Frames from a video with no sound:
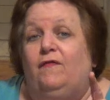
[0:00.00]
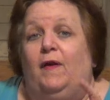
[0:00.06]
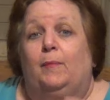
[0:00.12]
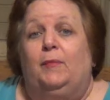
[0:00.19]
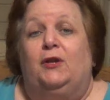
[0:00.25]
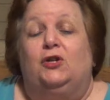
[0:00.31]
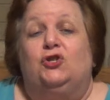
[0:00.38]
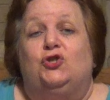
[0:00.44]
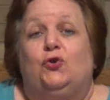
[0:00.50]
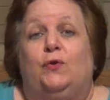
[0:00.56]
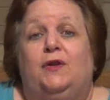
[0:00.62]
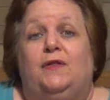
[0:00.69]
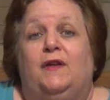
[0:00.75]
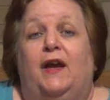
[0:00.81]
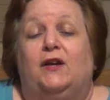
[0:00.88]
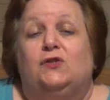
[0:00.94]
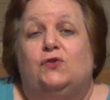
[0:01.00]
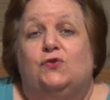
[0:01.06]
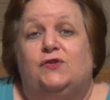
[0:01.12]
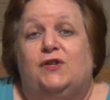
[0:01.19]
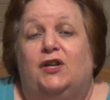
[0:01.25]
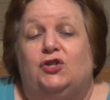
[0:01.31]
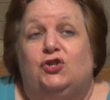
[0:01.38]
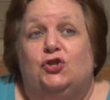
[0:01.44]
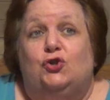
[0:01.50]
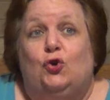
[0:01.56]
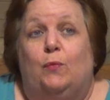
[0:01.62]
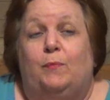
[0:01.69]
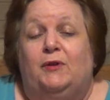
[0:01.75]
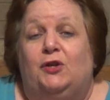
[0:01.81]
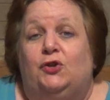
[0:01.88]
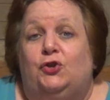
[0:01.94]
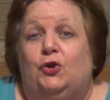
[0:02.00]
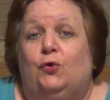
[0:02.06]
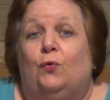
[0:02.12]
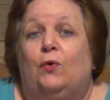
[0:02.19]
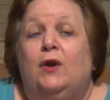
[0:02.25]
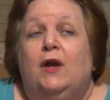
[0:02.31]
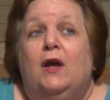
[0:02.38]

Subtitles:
I'm going to show you the exercise she told me to do.